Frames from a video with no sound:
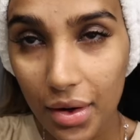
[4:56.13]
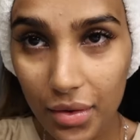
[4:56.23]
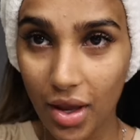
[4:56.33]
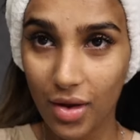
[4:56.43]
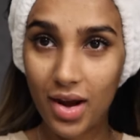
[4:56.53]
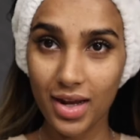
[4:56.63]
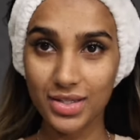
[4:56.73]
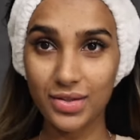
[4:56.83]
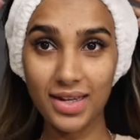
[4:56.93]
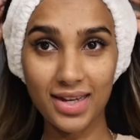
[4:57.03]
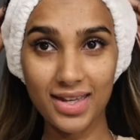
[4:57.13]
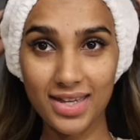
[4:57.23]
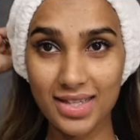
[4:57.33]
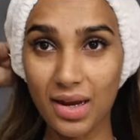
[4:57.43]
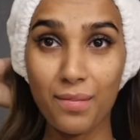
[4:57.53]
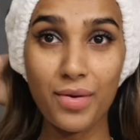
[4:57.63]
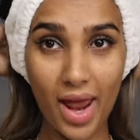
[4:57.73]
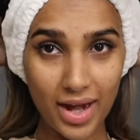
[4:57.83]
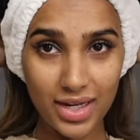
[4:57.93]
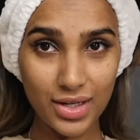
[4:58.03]
Okay guys, it is a
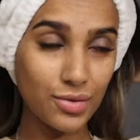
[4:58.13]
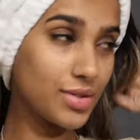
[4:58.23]
brand new